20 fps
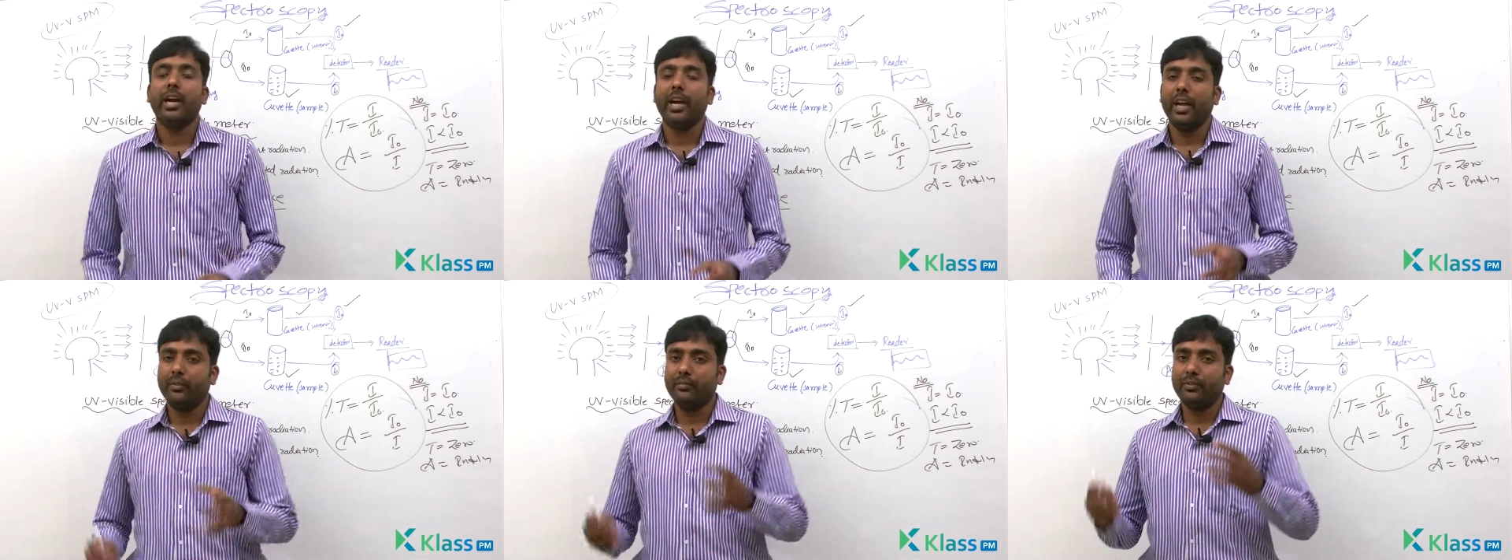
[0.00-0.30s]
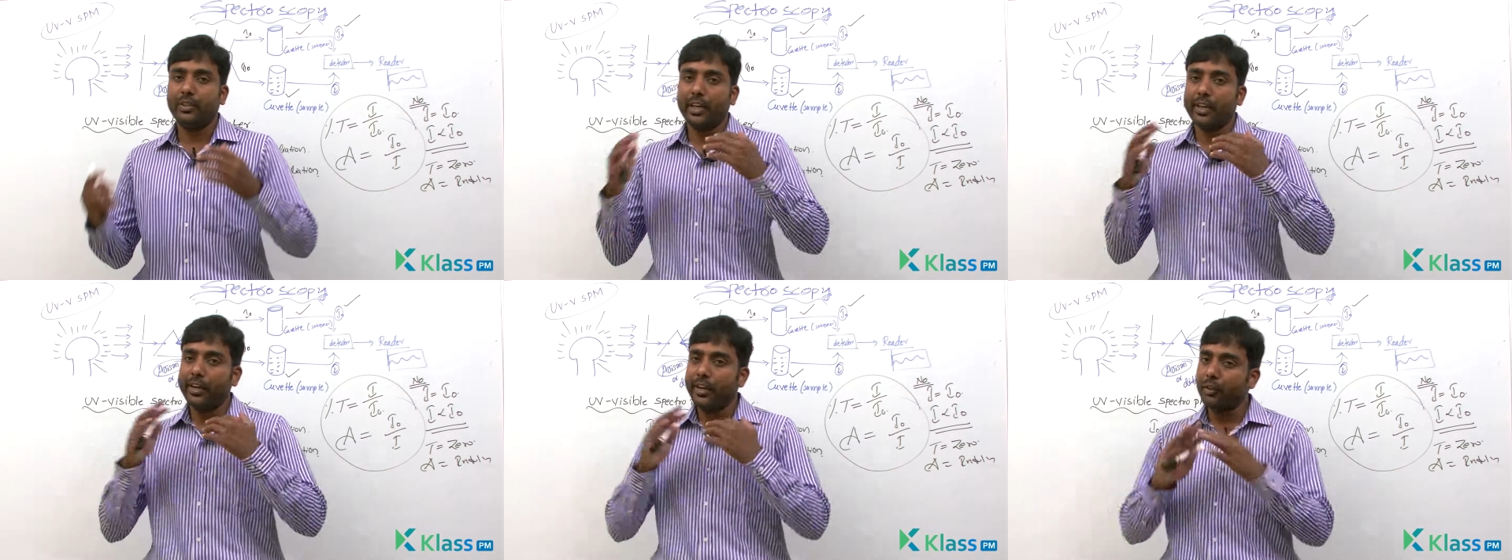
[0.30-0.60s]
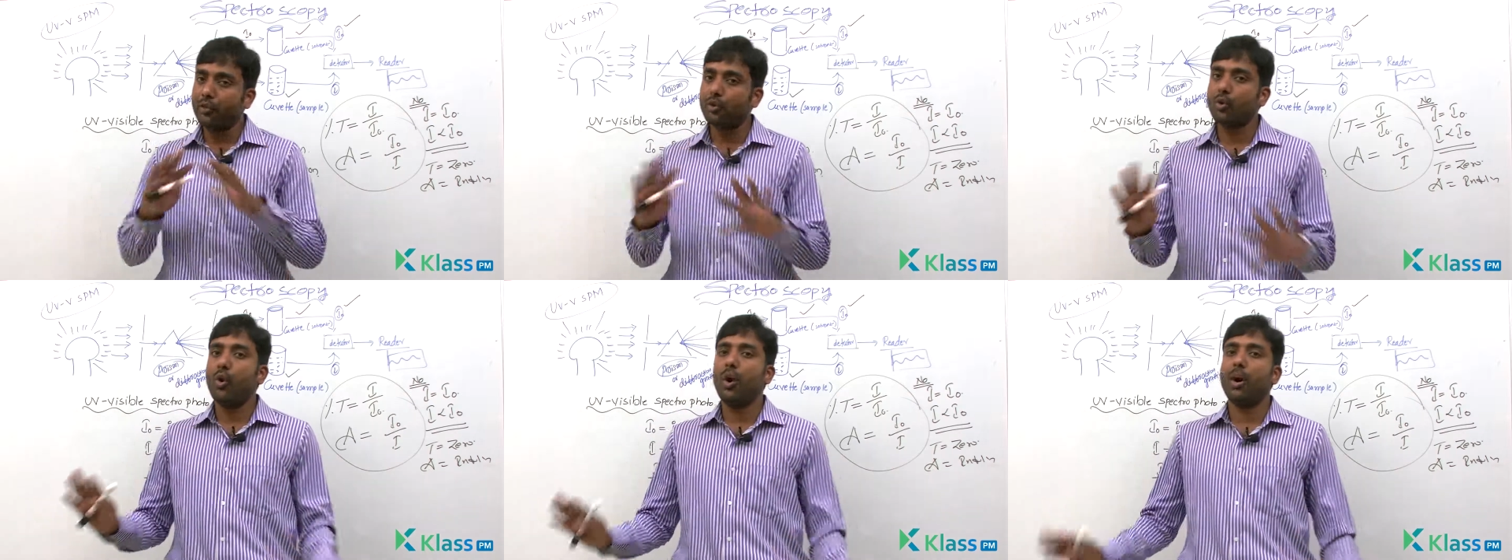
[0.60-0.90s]
If there
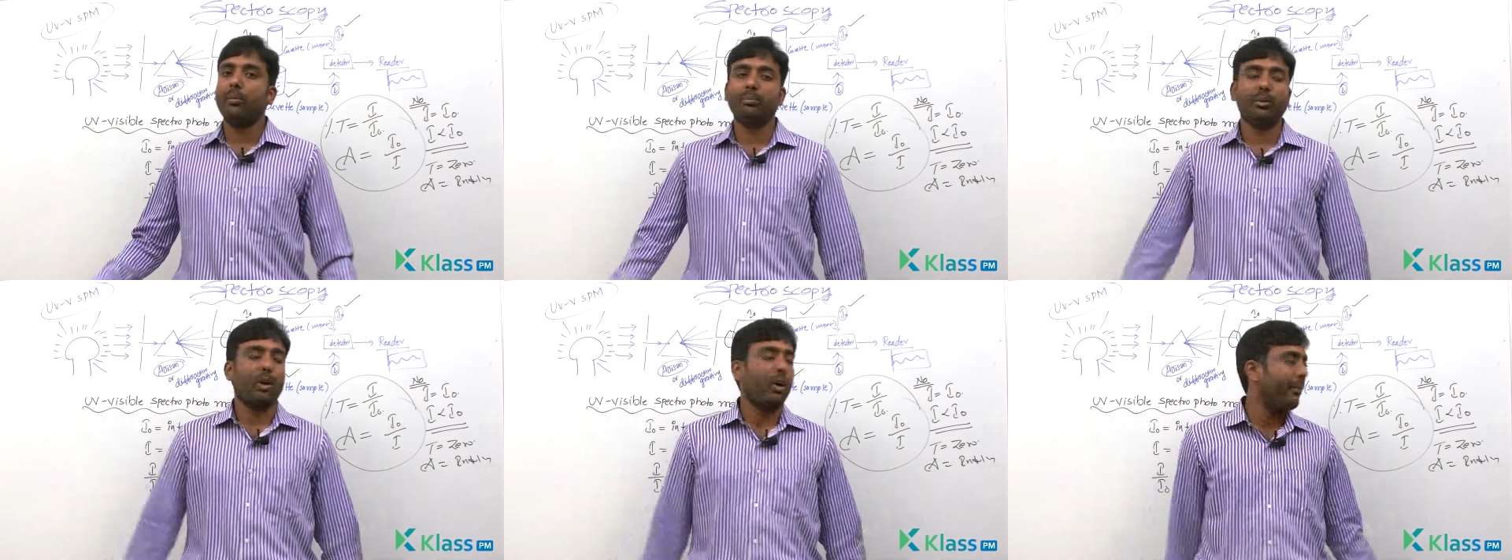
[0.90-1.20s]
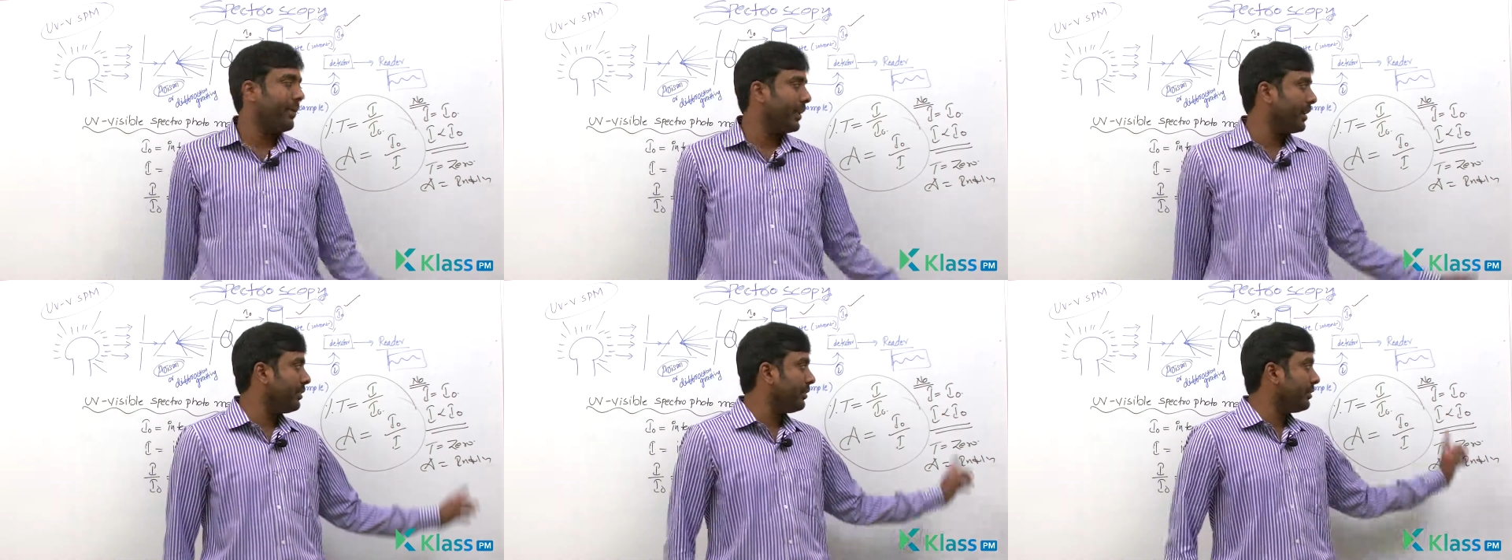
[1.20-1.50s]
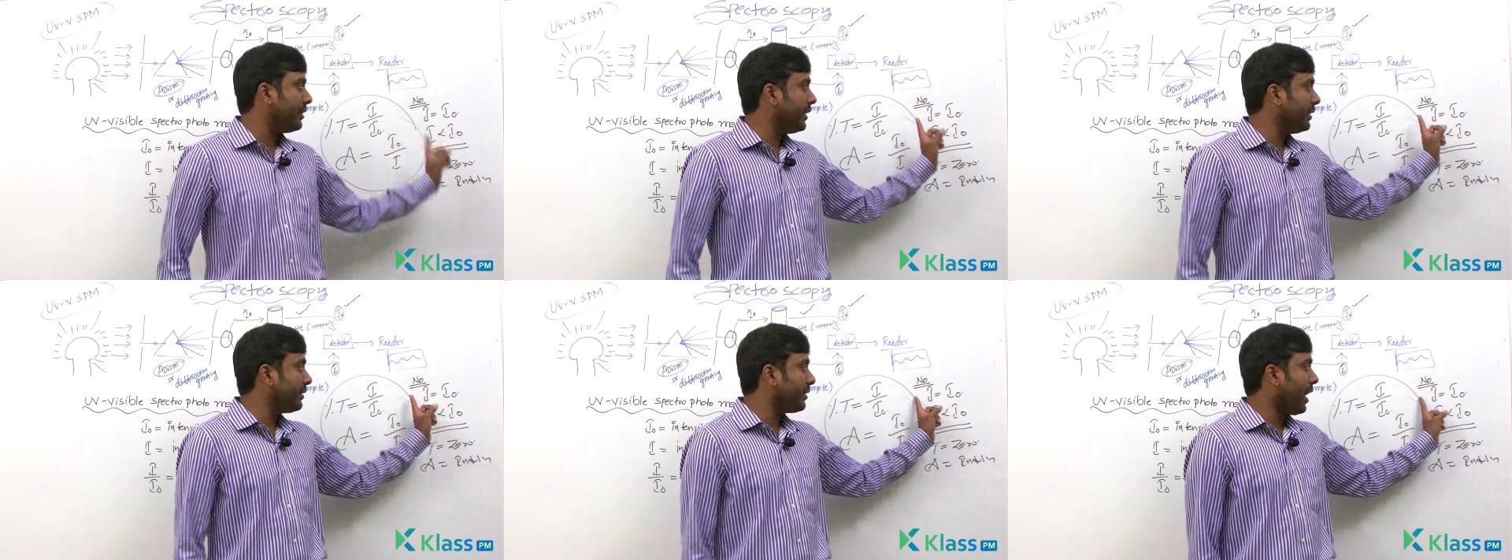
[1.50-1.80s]
is no
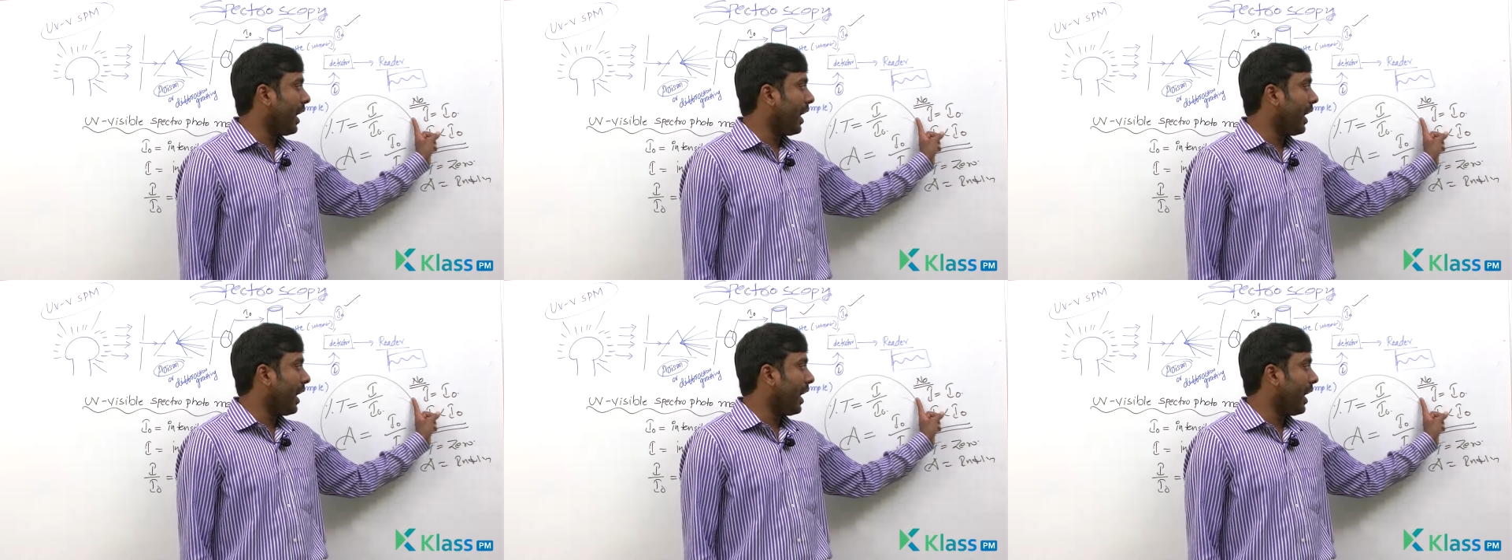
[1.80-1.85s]
absorbance, these